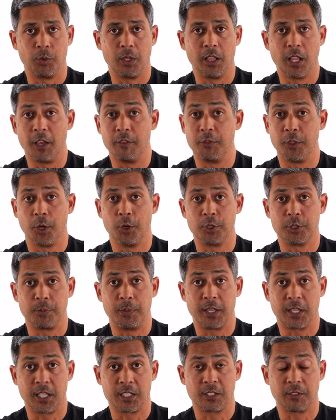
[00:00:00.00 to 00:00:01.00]
We love those
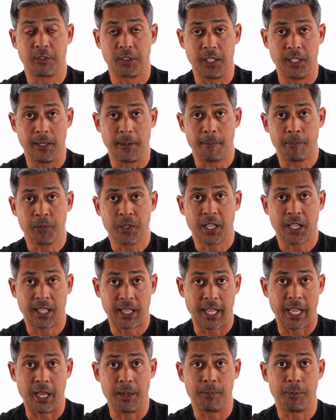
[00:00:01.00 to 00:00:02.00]
because of the
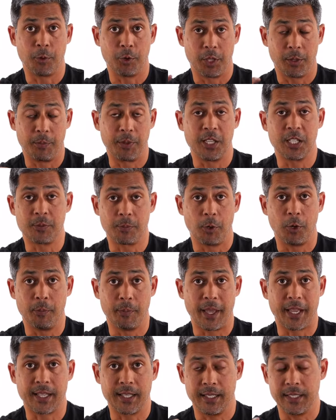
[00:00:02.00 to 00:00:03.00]
clamp or the pinch bolt
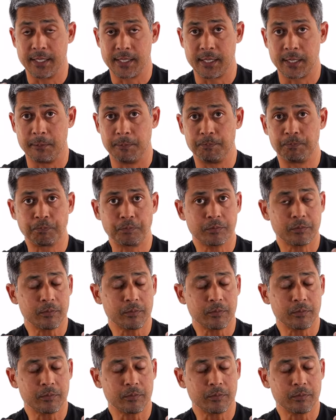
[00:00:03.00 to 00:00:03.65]
mechanism.